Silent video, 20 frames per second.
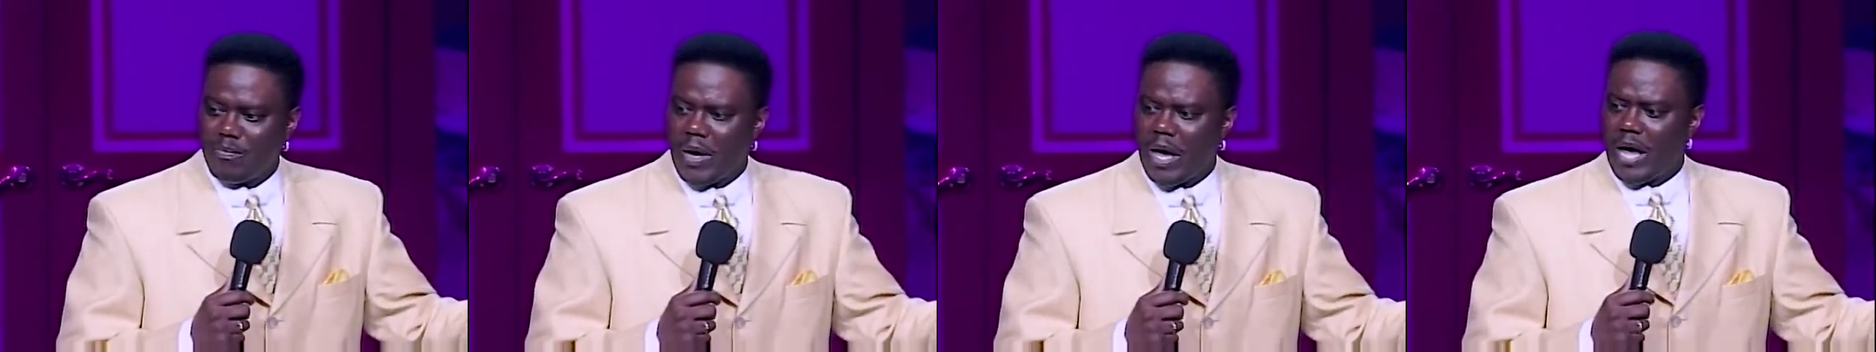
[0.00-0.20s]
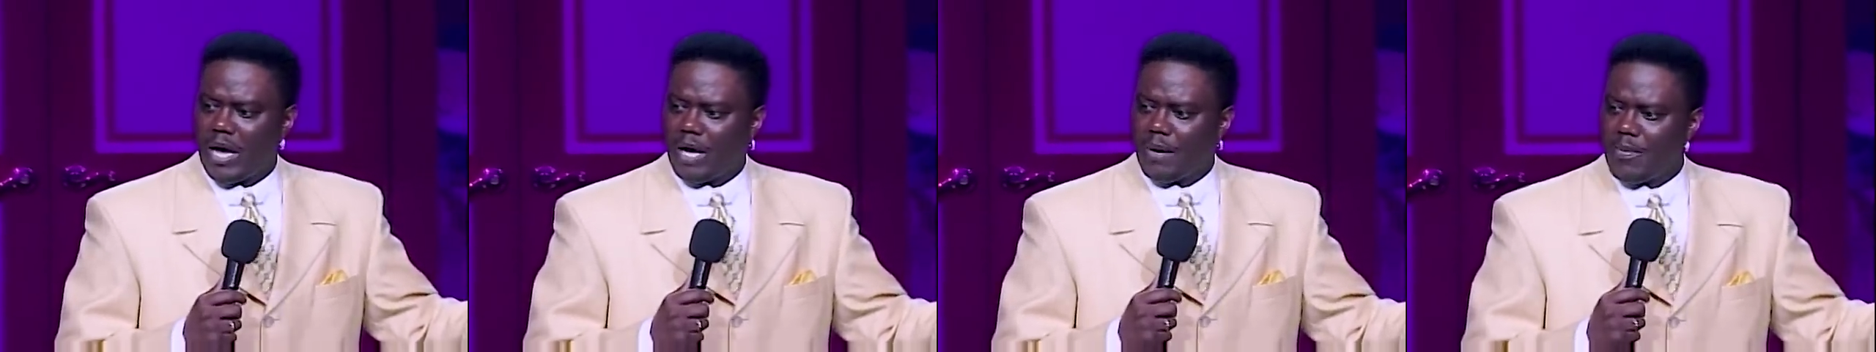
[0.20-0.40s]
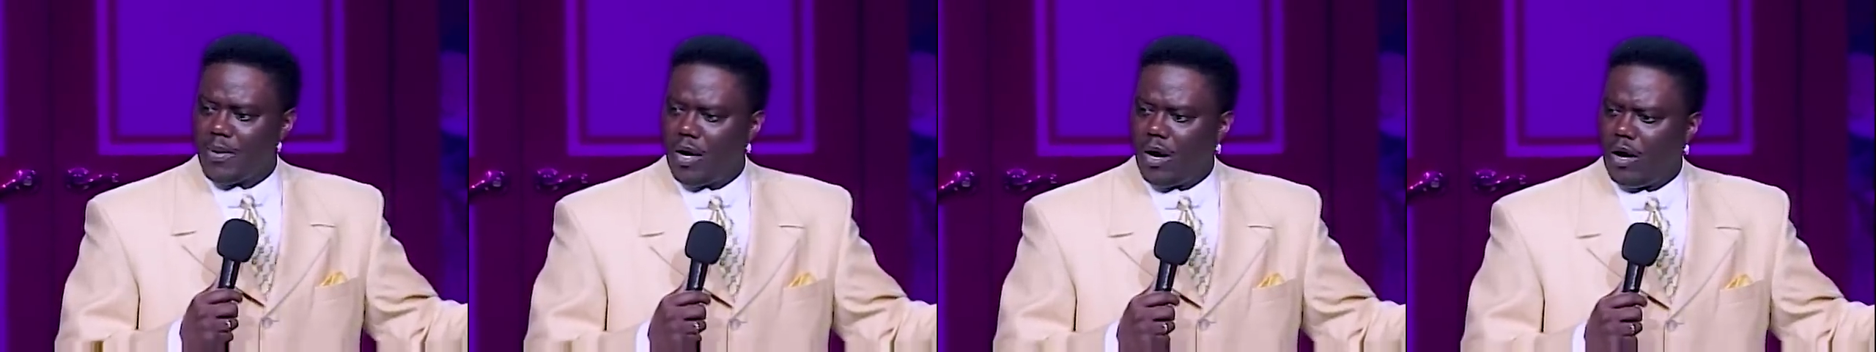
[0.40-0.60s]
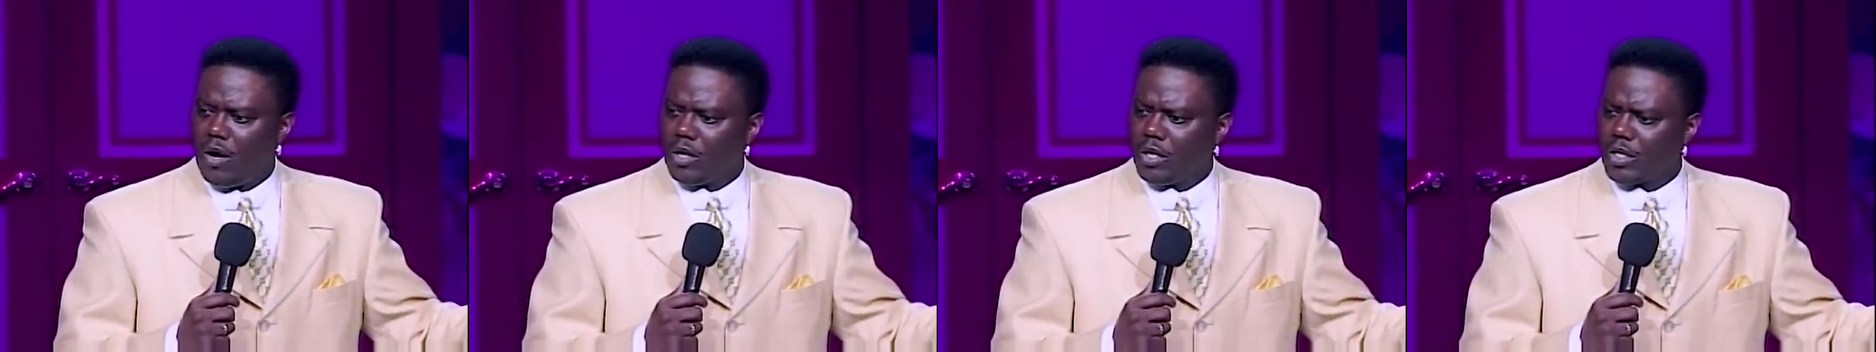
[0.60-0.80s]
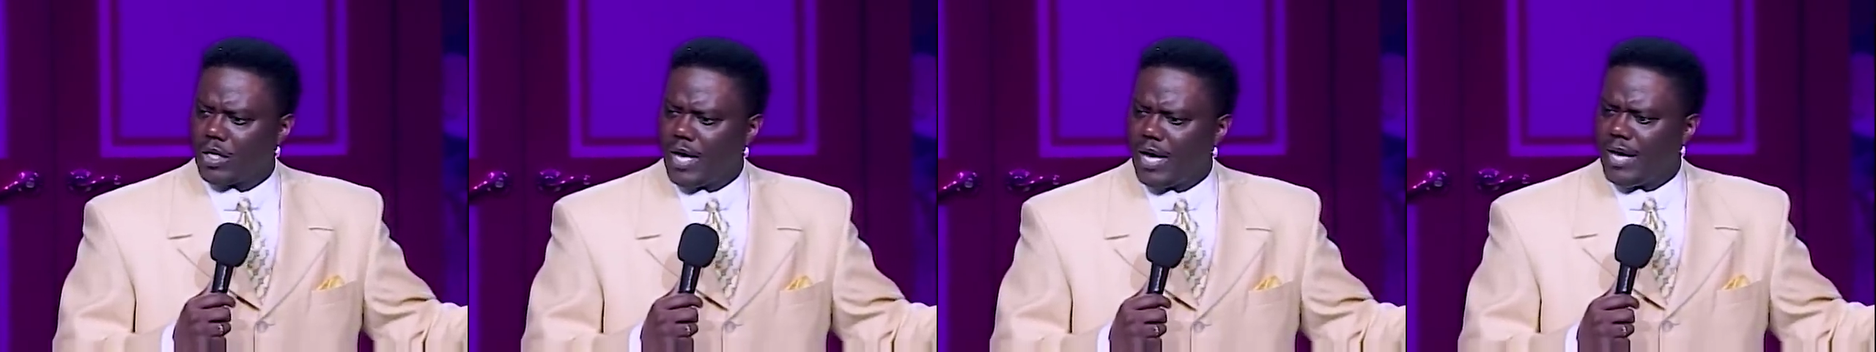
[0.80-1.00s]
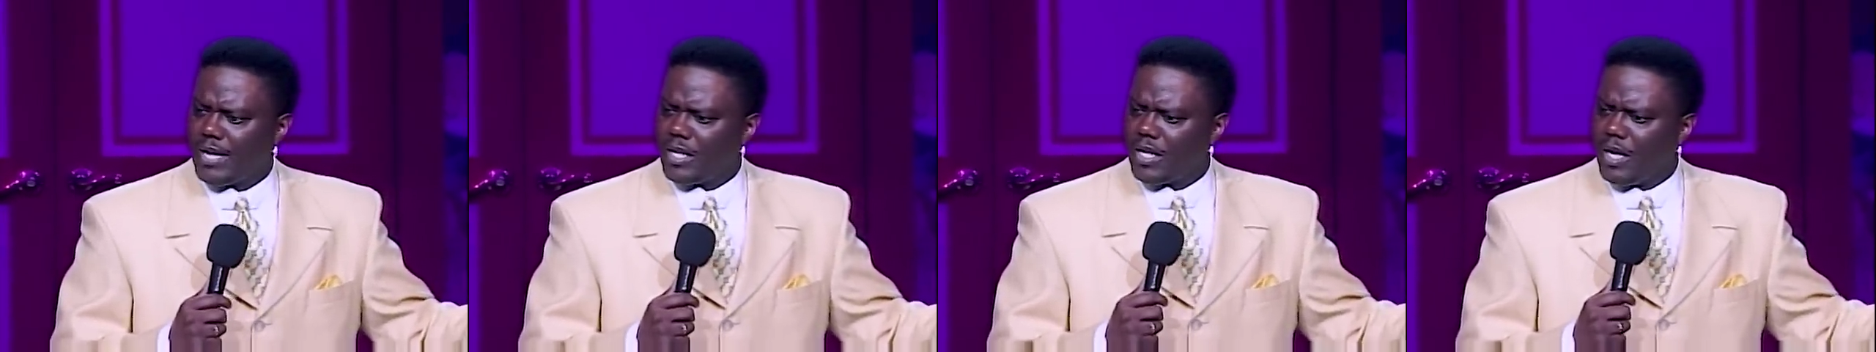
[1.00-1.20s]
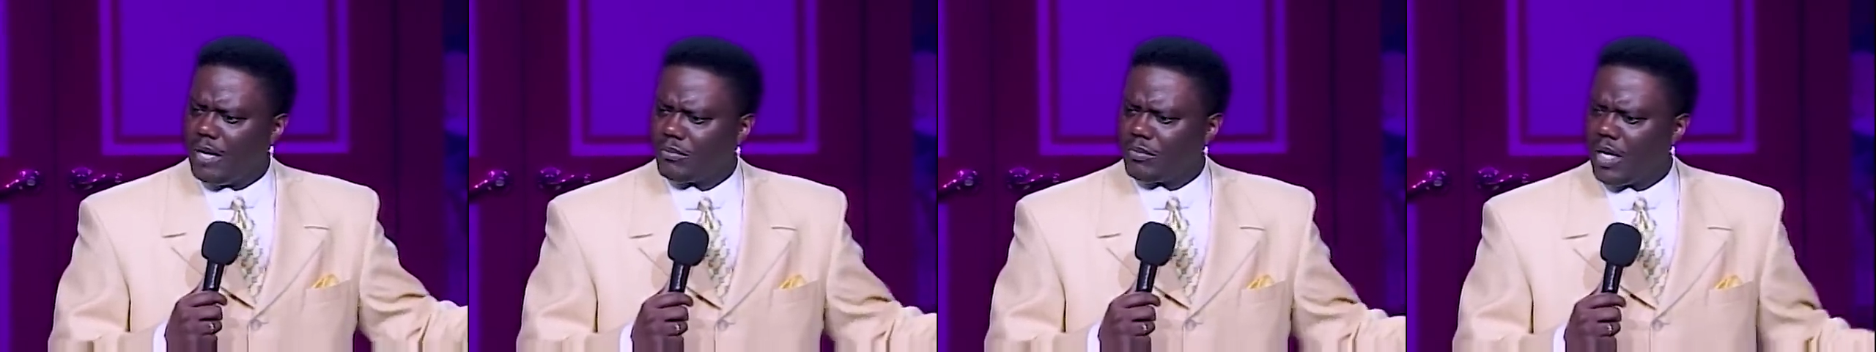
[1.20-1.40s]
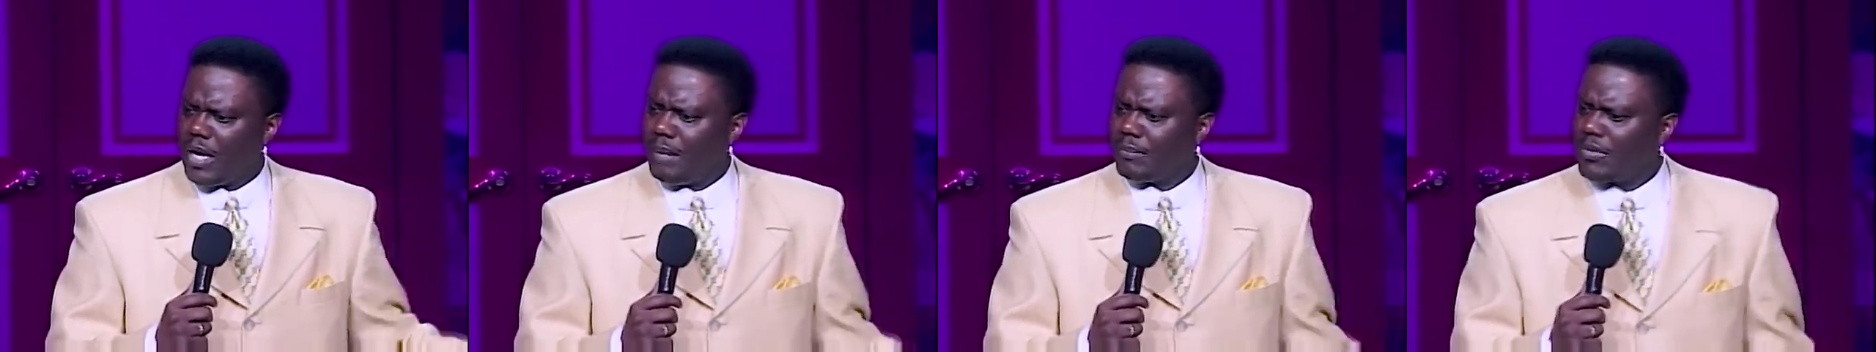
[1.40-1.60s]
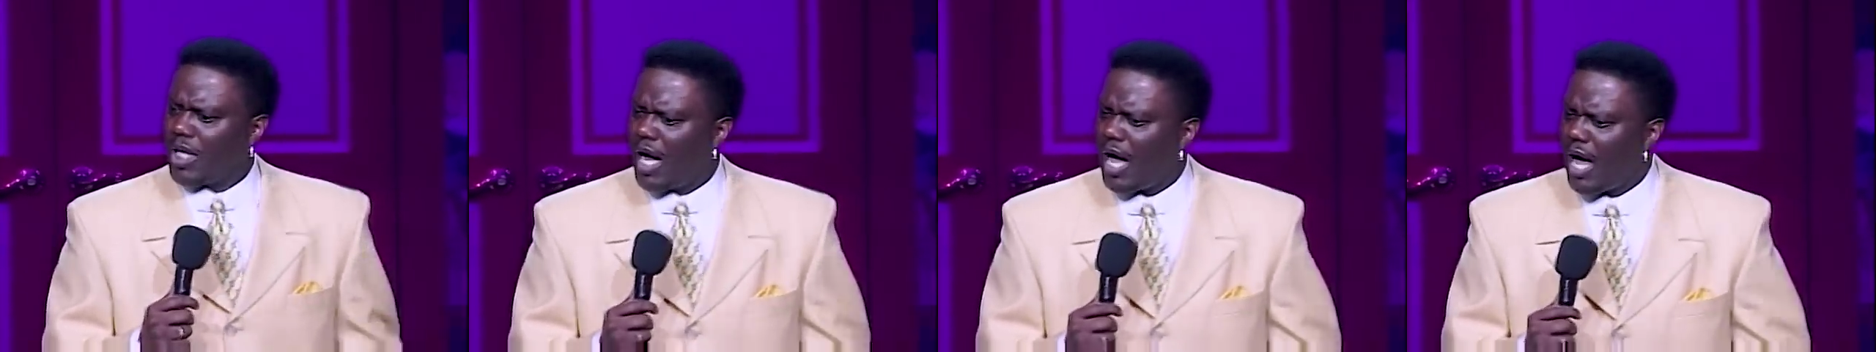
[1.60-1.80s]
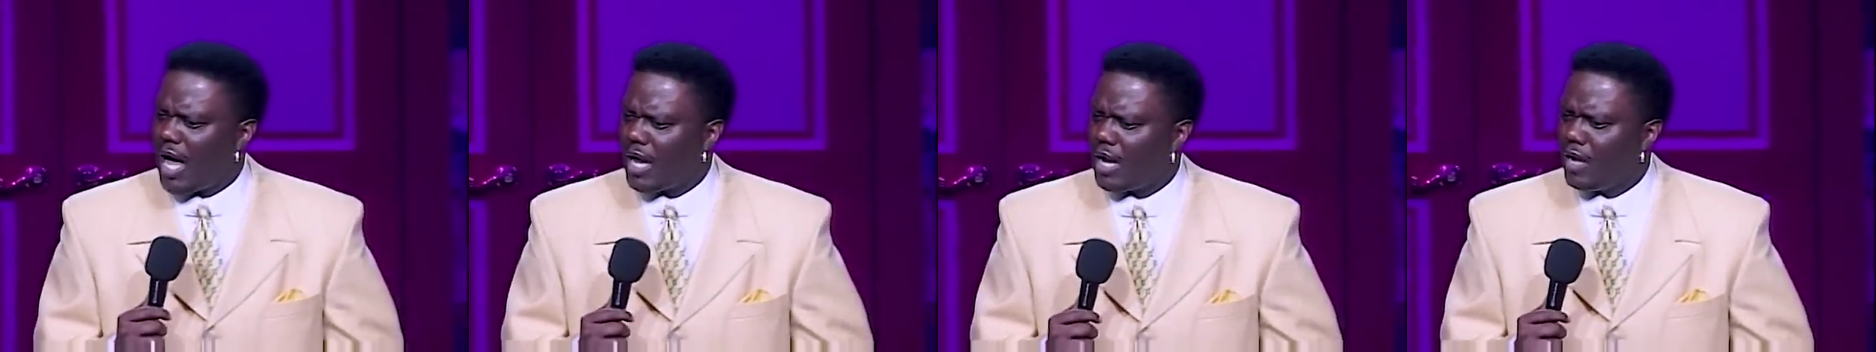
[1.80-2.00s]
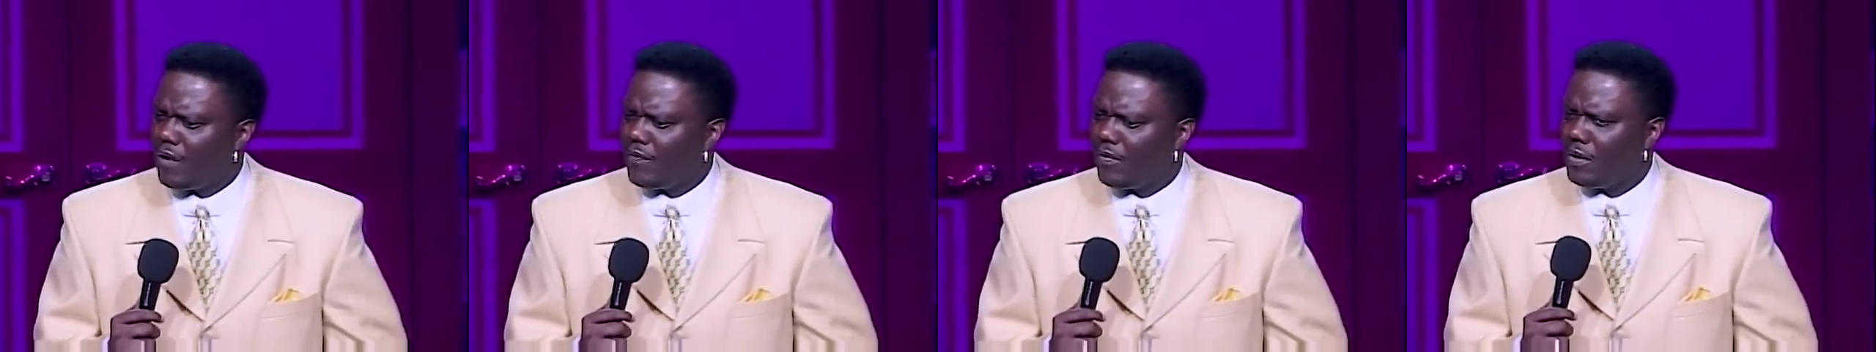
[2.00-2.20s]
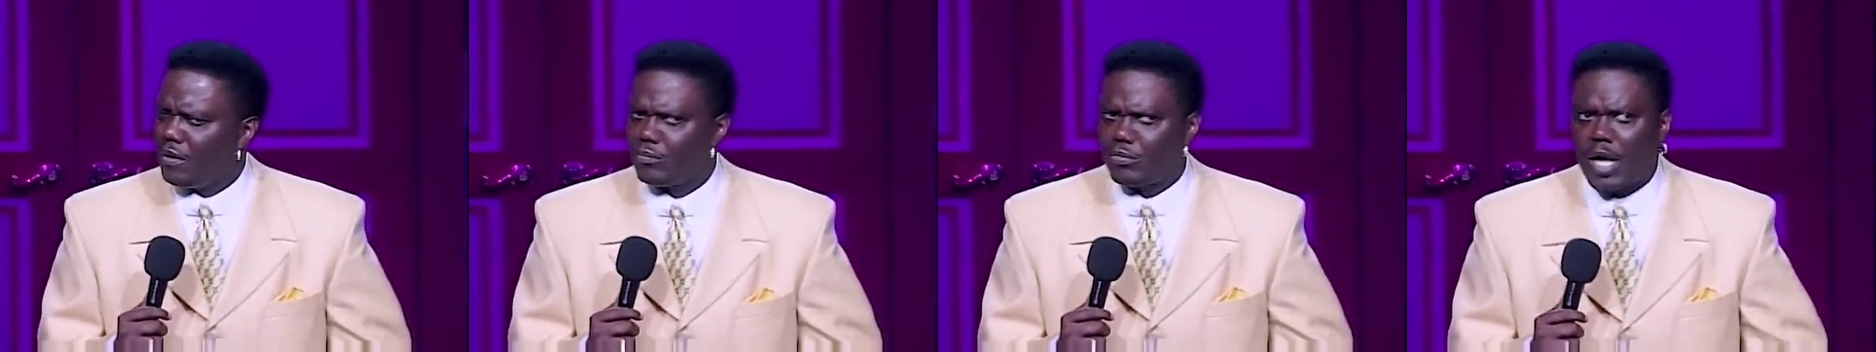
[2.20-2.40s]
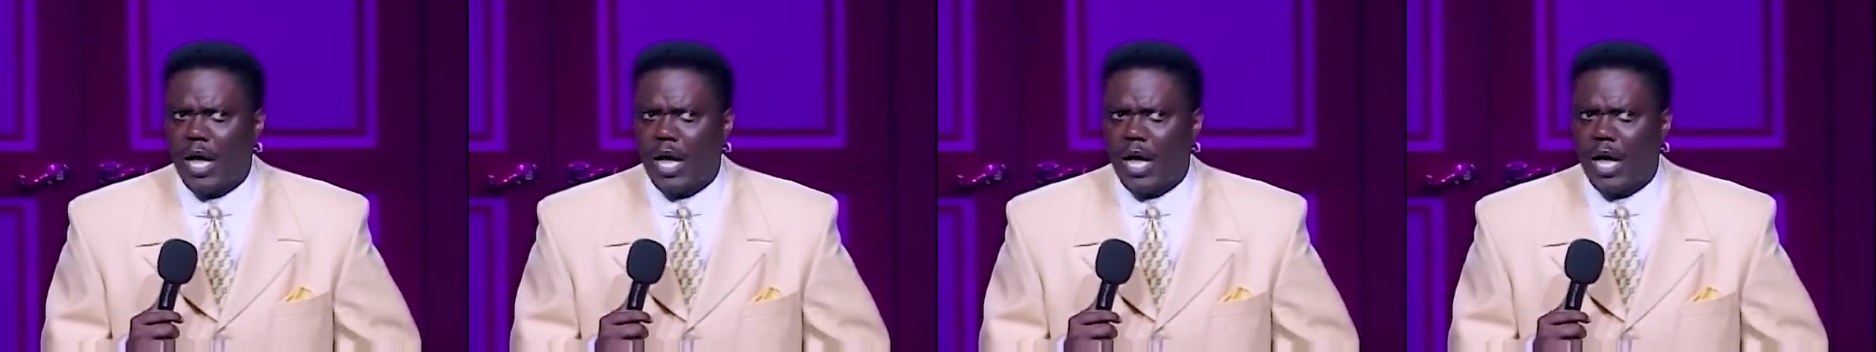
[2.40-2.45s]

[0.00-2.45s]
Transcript: Begging me all the goddamn time. I'm tired of it.